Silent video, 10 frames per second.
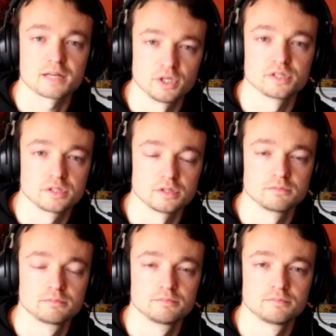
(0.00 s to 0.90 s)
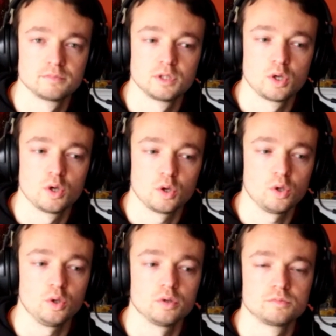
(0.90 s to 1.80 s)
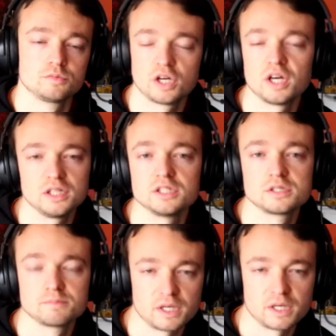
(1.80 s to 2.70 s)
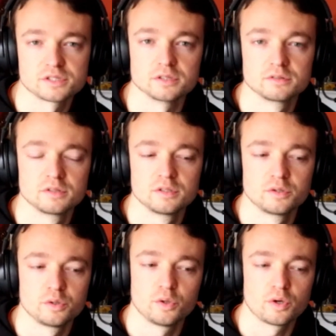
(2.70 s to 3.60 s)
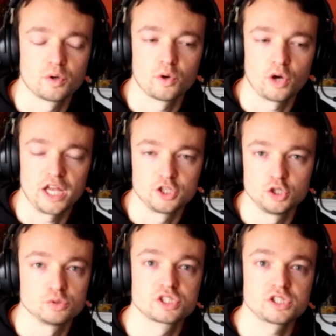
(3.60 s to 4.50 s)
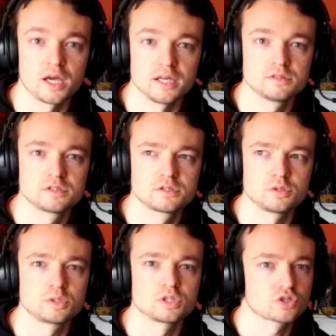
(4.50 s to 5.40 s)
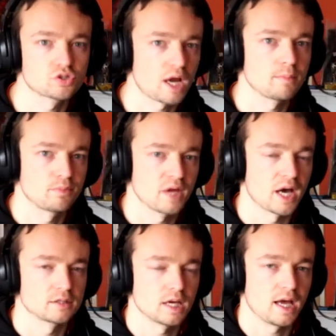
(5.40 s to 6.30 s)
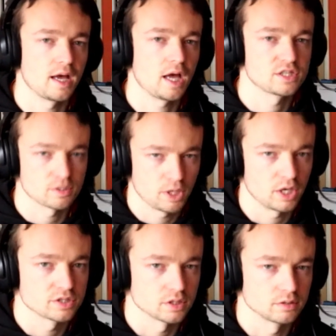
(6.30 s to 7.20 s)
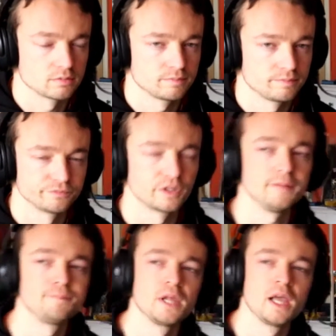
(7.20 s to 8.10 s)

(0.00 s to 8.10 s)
person or Chinese person, and use signs to describe that as a person, right?